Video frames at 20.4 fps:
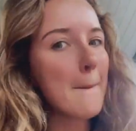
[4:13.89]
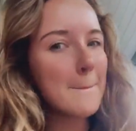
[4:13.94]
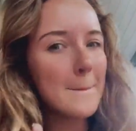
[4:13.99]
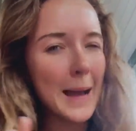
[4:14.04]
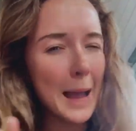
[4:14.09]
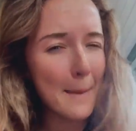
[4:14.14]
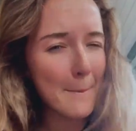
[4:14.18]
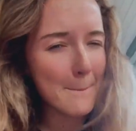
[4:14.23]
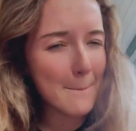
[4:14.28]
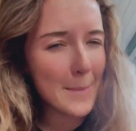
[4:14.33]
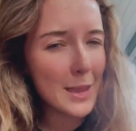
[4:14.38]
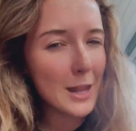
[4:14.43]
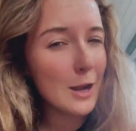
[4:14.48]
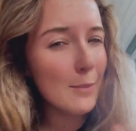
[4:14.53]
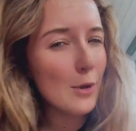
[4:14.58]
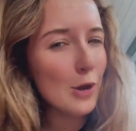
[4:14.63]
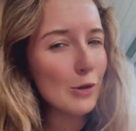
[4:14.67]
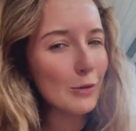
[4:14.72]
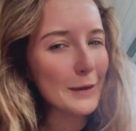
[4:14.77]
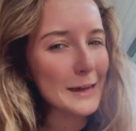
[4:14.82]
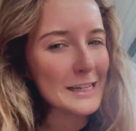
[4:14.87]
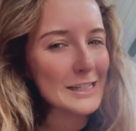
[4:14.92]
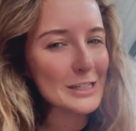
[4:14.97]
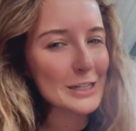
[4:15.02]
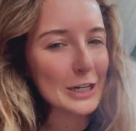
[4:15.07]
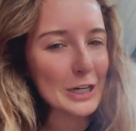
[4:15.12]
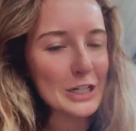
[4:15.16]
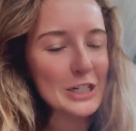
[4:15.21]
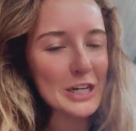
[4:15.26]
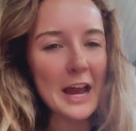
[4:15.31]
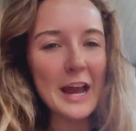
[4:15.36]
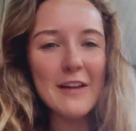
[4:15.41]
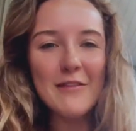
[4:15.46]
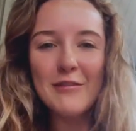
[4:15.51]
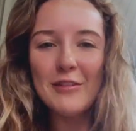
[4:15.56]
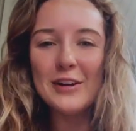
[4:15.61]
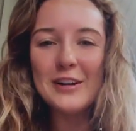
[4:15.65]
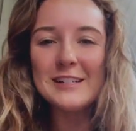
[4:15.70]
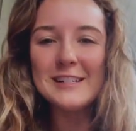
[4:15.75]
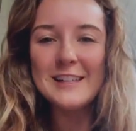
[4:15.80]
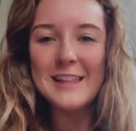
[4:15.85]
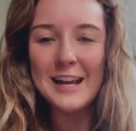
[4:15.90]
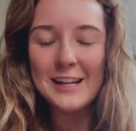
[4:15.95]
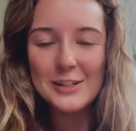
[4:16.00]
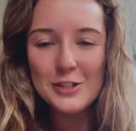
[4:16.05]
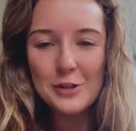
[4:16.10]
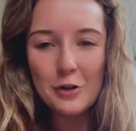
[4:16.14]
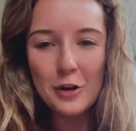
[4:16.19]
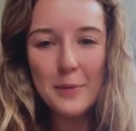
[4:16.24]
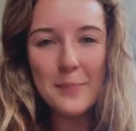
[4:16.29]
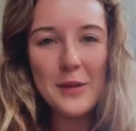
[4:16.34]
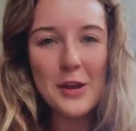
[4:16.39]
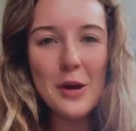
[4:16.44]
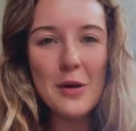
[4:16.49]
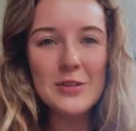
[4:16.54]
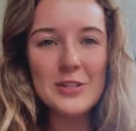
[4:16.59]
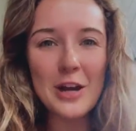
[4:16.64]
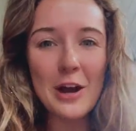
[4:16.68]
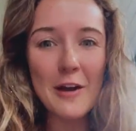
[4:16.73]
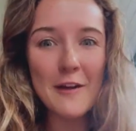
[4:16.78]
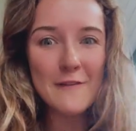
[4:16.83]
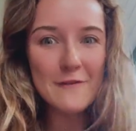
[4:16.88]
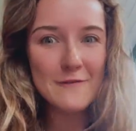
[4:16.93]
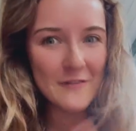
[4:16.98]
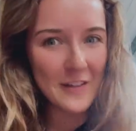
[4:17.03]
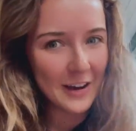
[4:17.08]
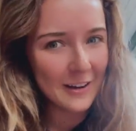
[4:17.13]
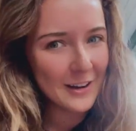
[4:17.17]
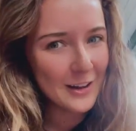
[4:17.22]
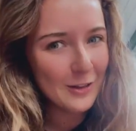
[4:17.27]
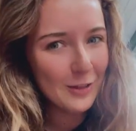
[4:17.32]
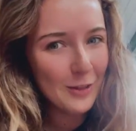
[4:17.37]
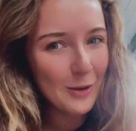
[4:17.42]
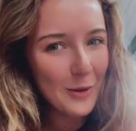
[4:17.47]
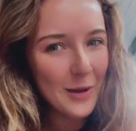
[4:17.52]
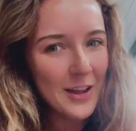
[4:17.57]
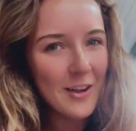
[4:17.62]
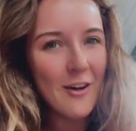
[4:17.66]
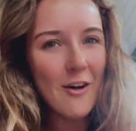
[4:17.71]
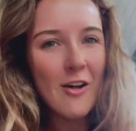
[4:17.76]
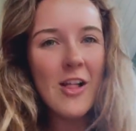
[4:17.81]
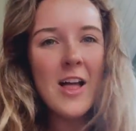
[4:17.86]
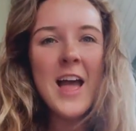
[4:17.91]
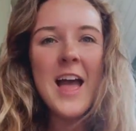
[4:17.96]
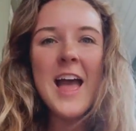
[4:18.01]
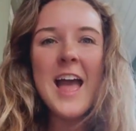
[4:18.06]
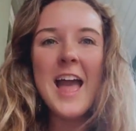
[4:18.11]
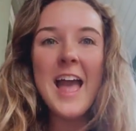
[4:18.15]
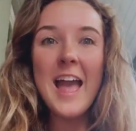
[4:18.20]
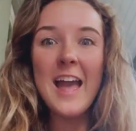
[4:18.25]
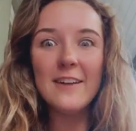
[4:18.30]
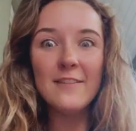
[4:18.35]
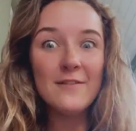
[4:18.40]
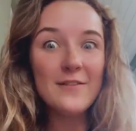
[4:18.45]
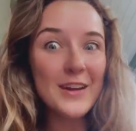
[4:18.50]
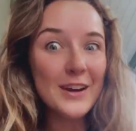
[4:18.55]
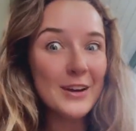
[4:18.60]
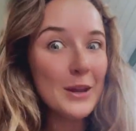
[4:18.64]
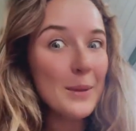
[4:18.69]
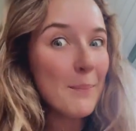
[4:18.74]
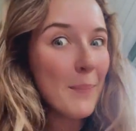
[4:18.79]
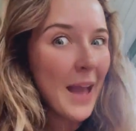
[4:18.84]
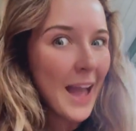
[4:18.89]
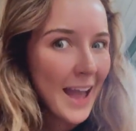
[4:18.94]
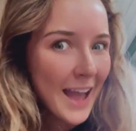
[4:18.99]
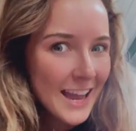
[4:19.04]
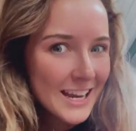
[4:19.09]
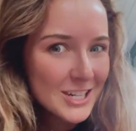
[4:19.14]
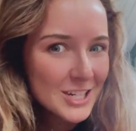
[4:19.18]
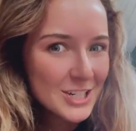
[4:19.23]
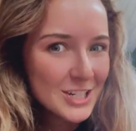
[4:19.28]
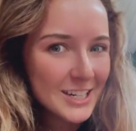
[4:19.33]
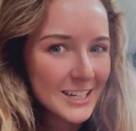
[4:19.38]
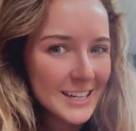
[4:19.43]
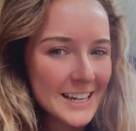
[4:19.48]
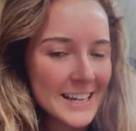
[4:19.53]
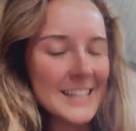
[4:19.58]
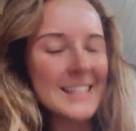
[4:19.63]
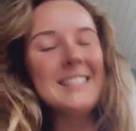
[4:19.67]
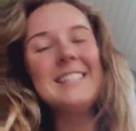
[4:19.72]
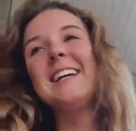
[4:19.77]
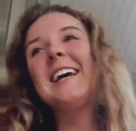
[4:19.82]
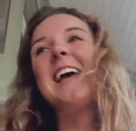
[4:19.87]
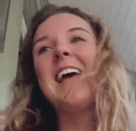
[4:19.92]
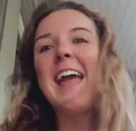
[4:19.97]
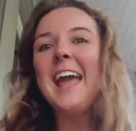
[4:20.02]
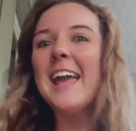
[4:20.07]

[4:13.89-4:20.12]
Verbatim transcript: my minimal research, I've learned that Scorpios are very loyal and very passionate.